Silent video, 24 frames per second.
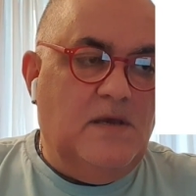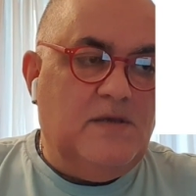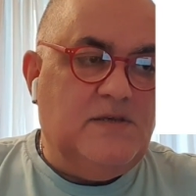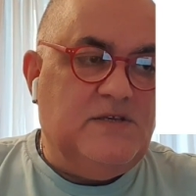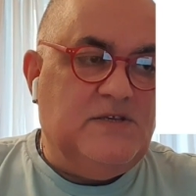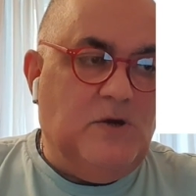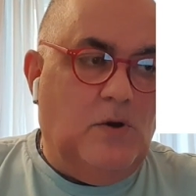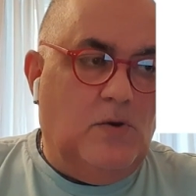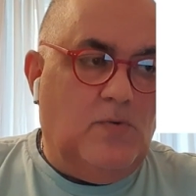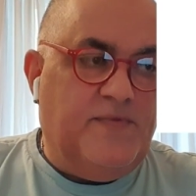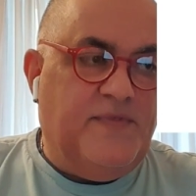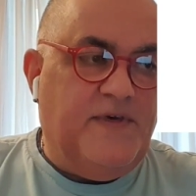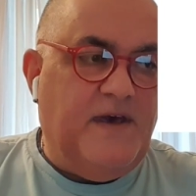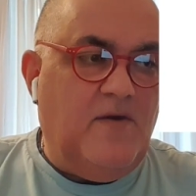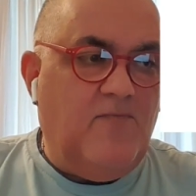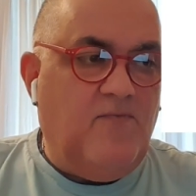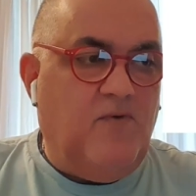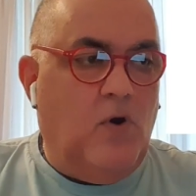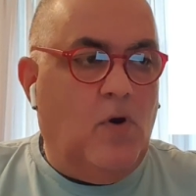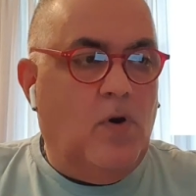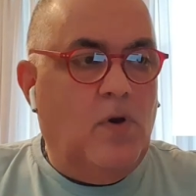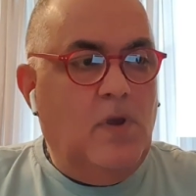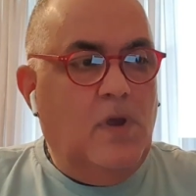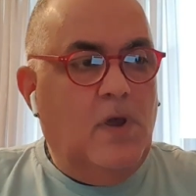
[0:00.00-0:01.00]
So
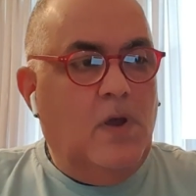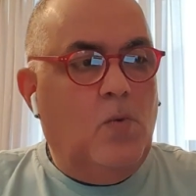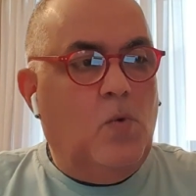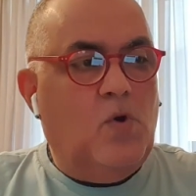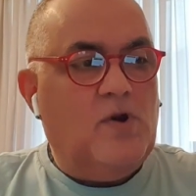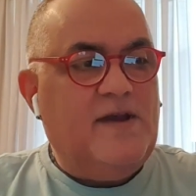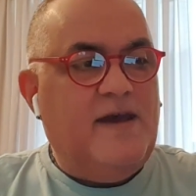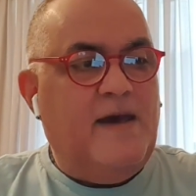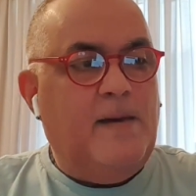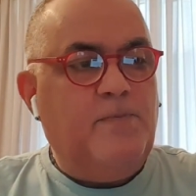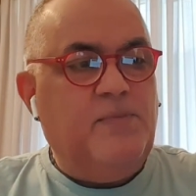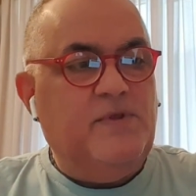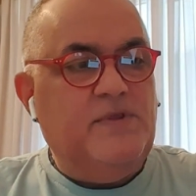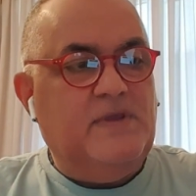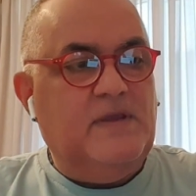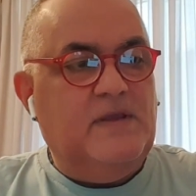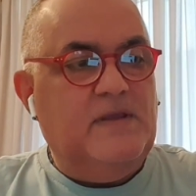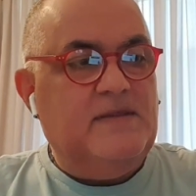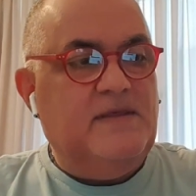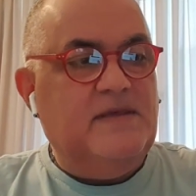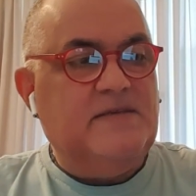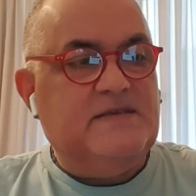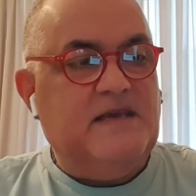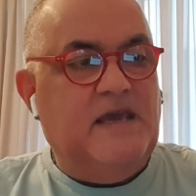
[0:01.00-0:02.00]
therefore, what happened
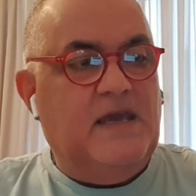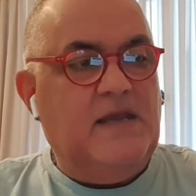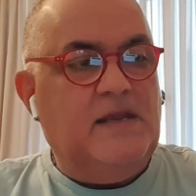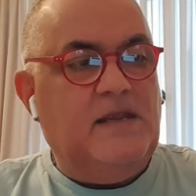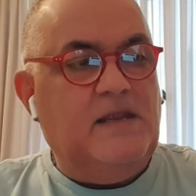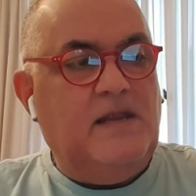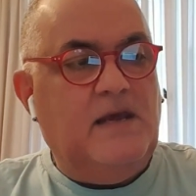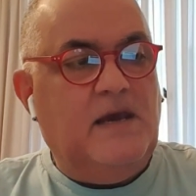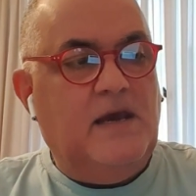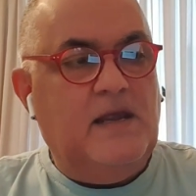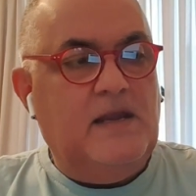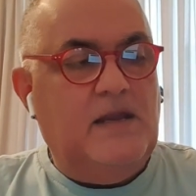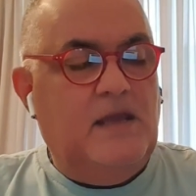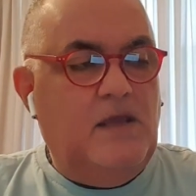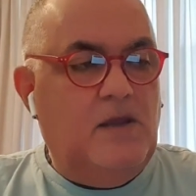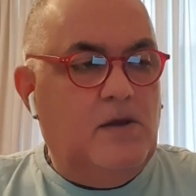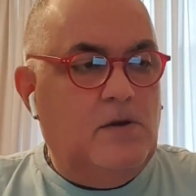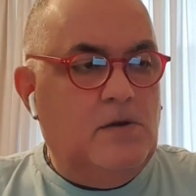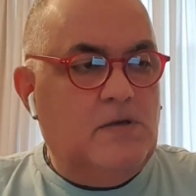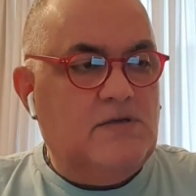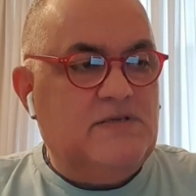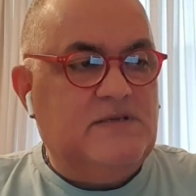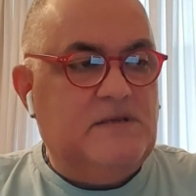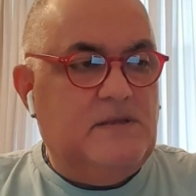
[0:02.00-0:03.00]
in these 89
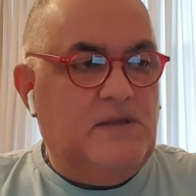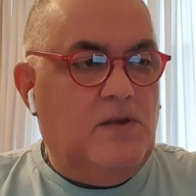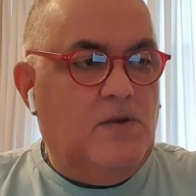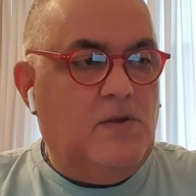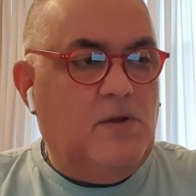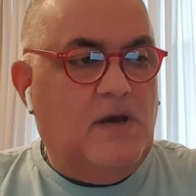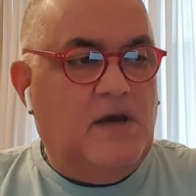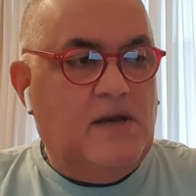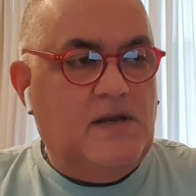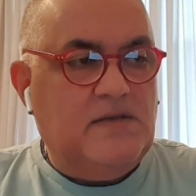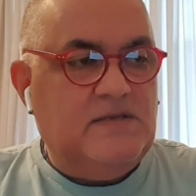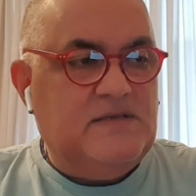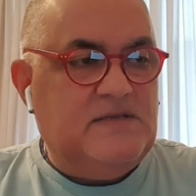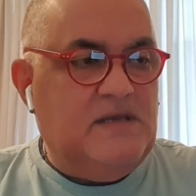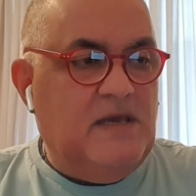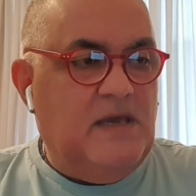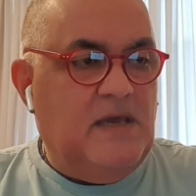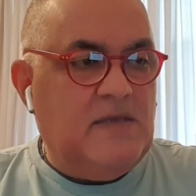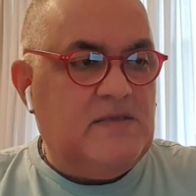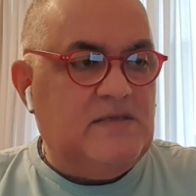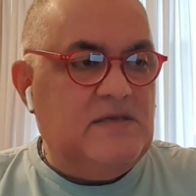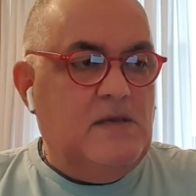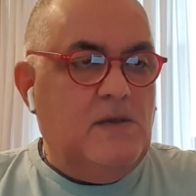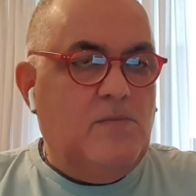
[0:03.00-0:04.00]
years in the United
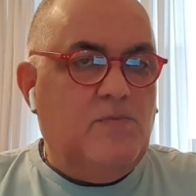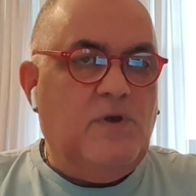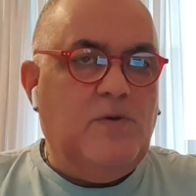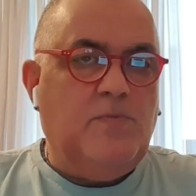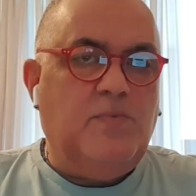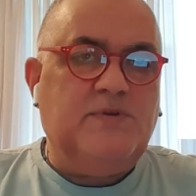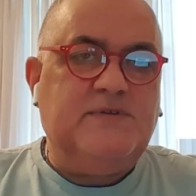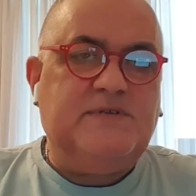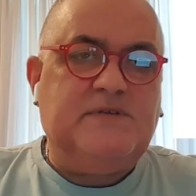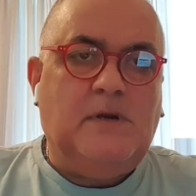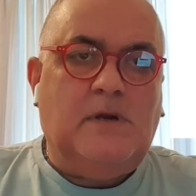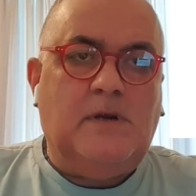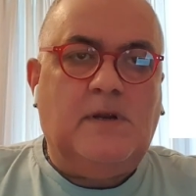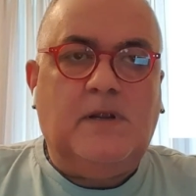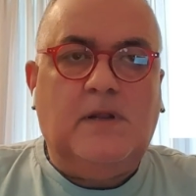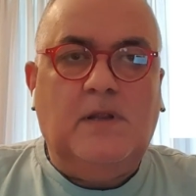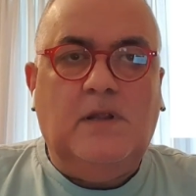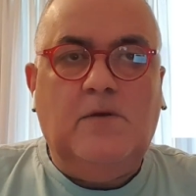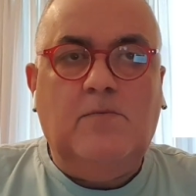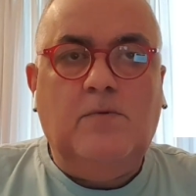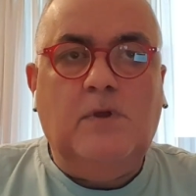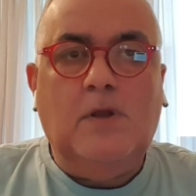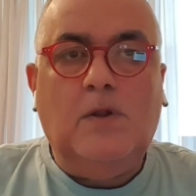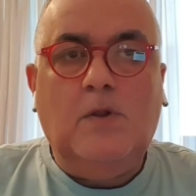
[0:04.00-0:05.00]
States, people
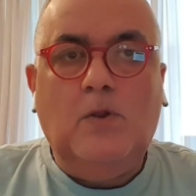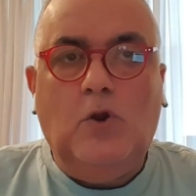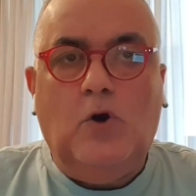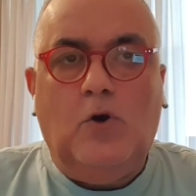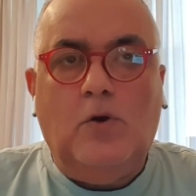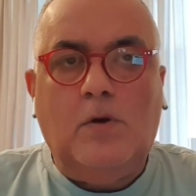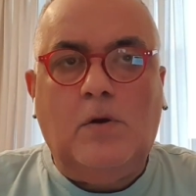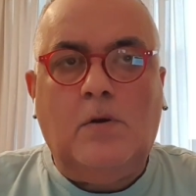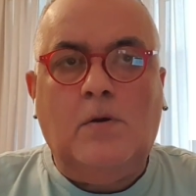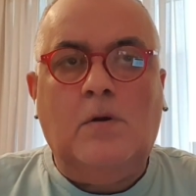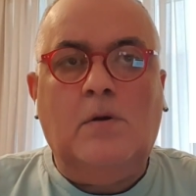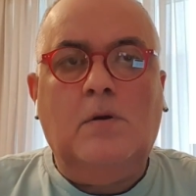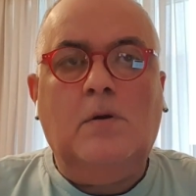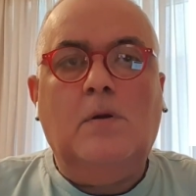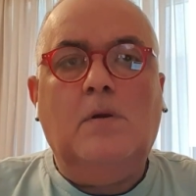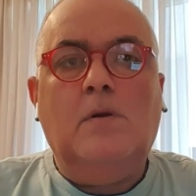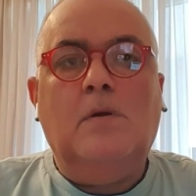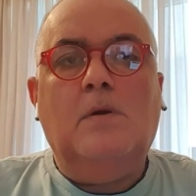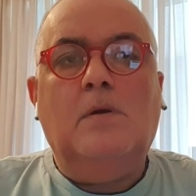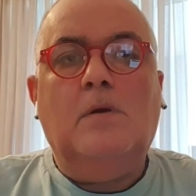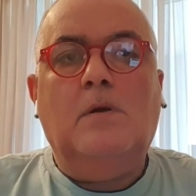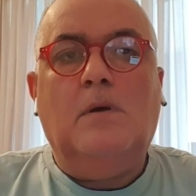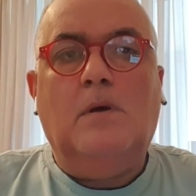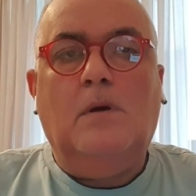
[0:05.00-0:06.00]
started living longer,
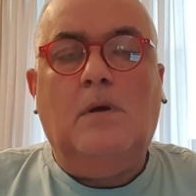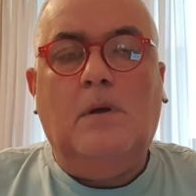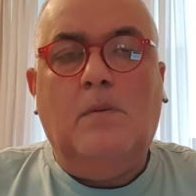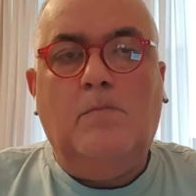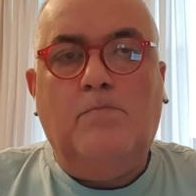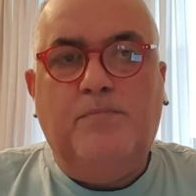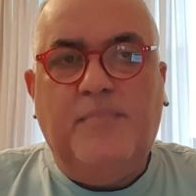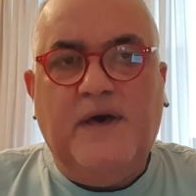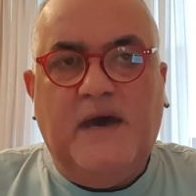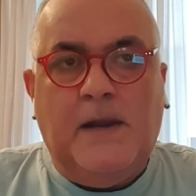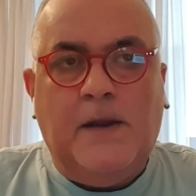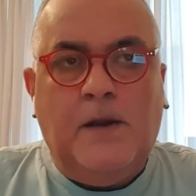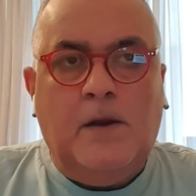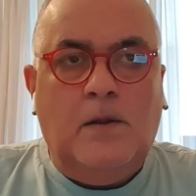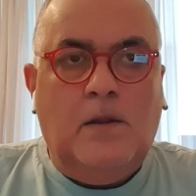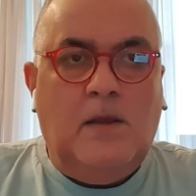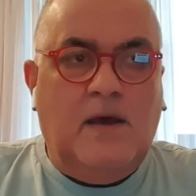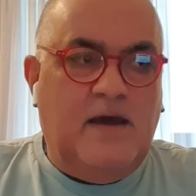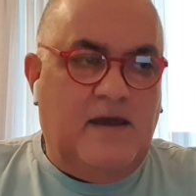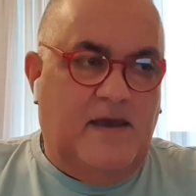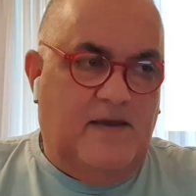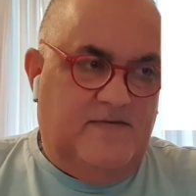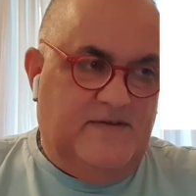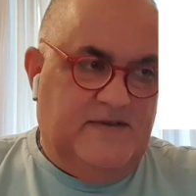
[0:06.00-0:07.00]
better
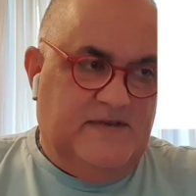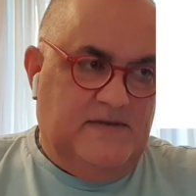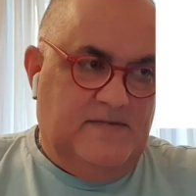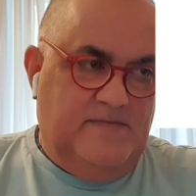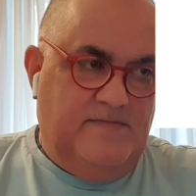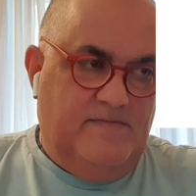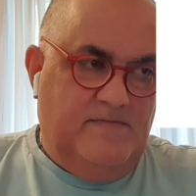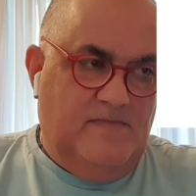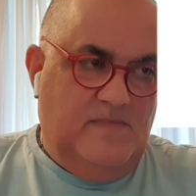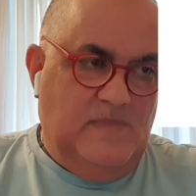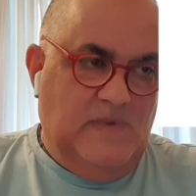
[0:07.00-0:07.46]
lives.